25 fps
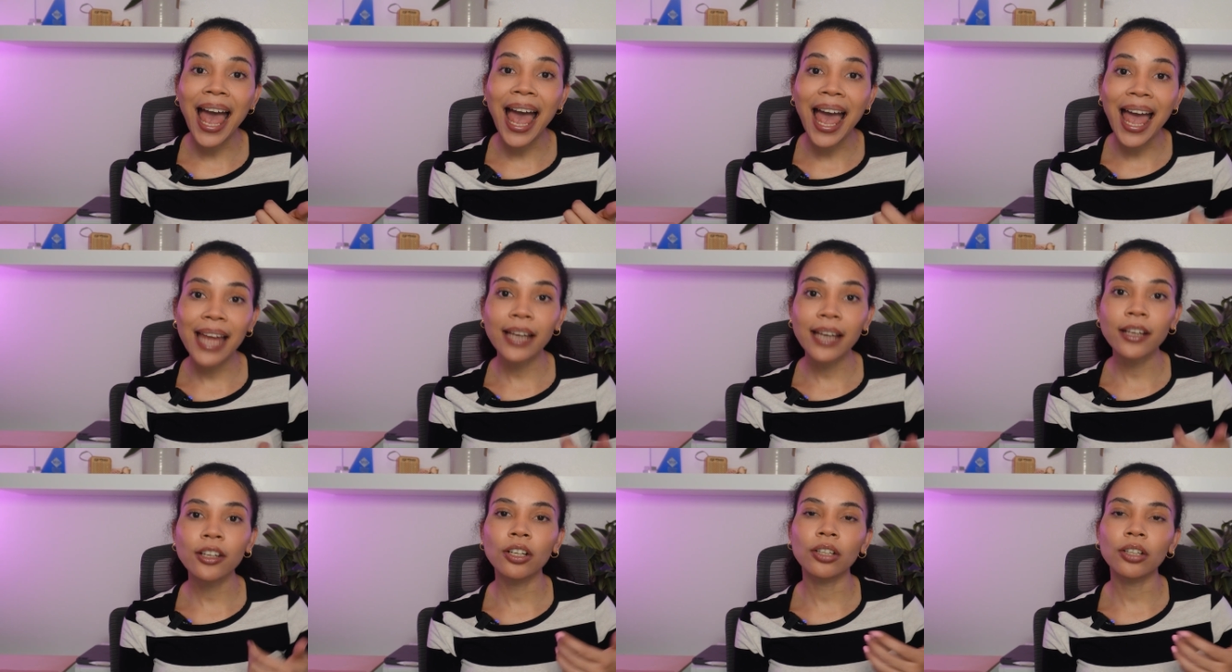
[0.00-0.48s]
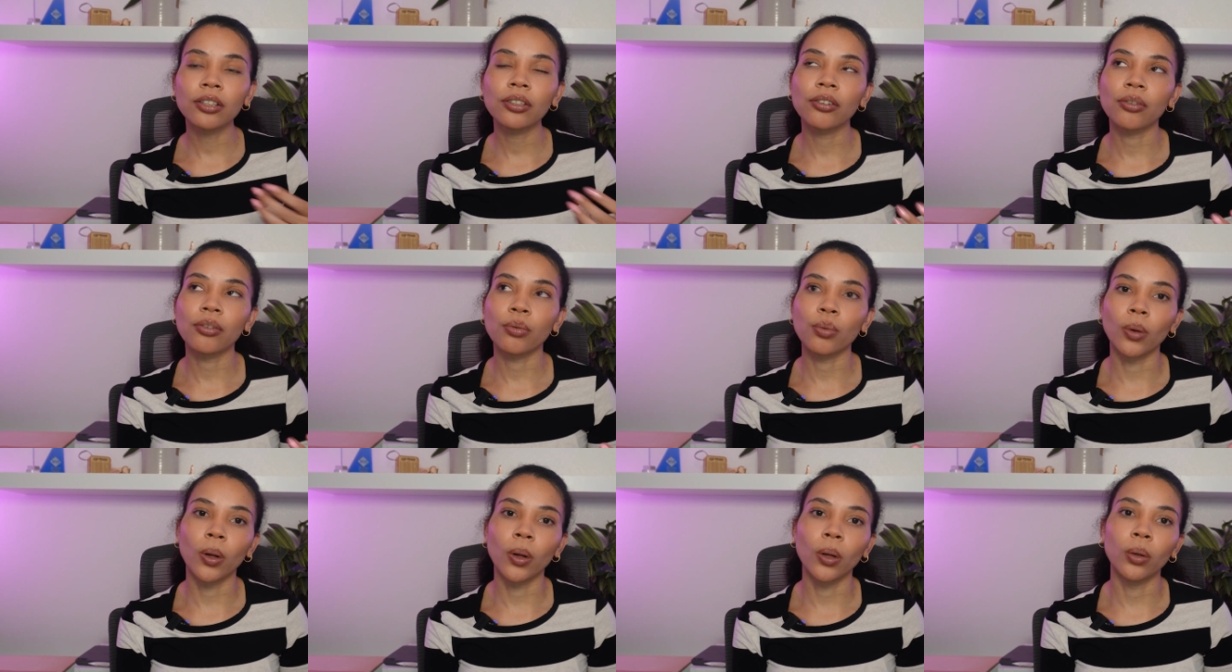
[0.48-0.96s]
and
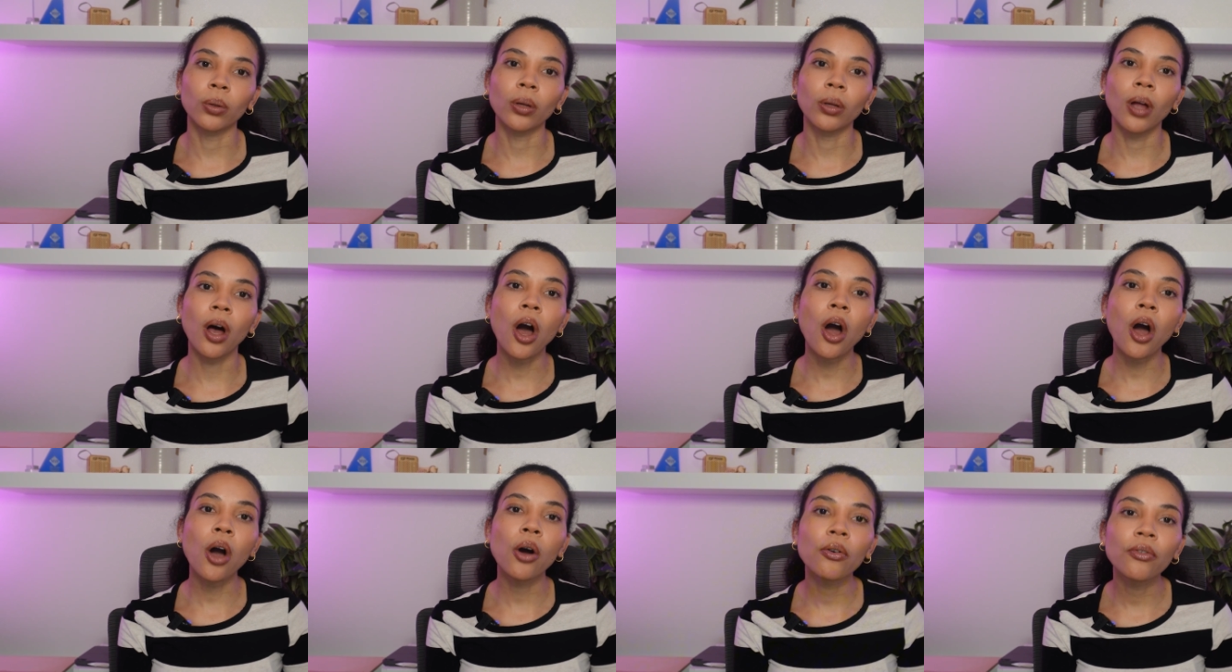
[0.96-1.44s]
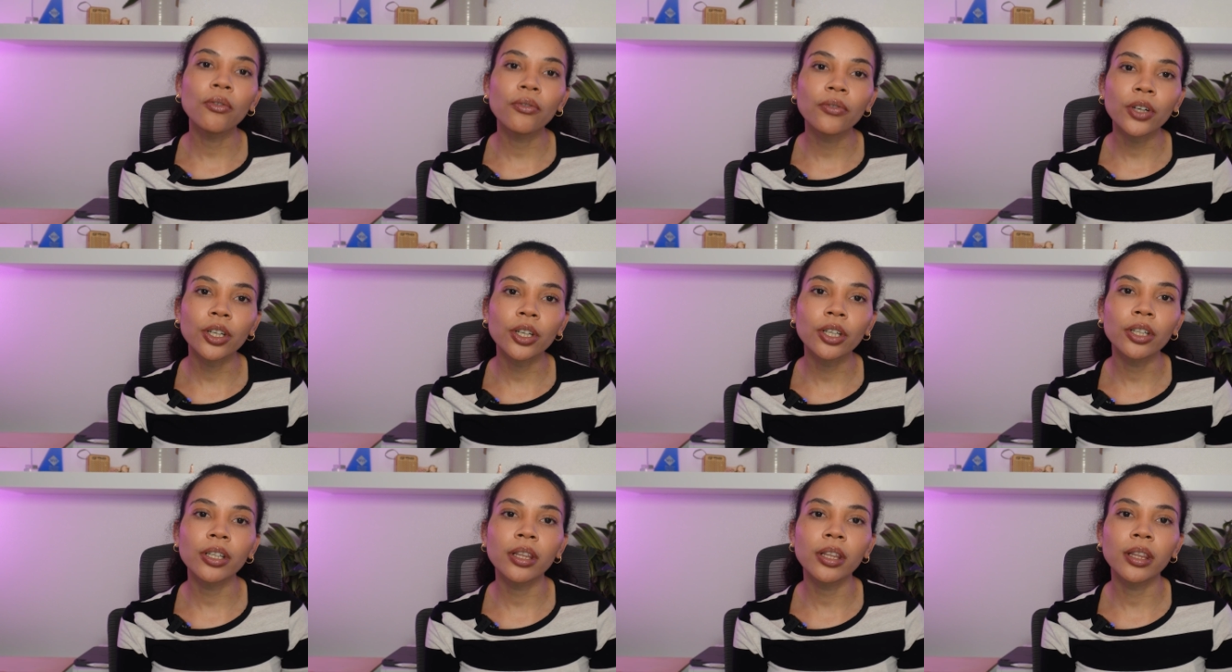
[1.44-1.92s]
control
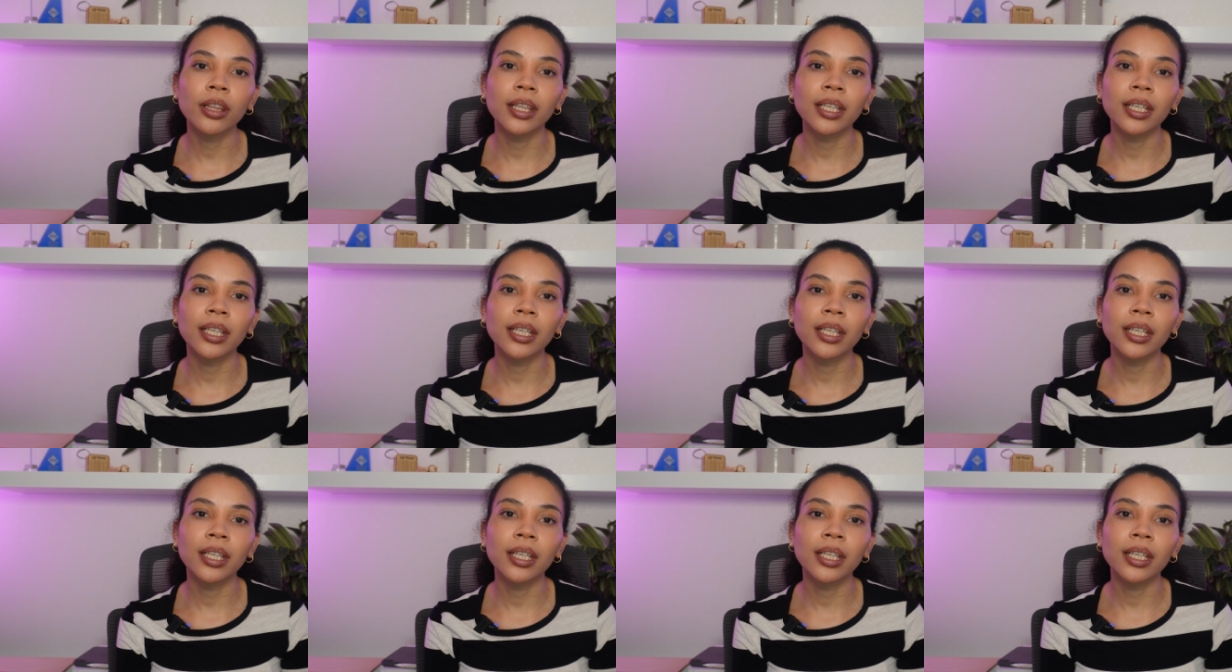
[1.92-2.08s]
over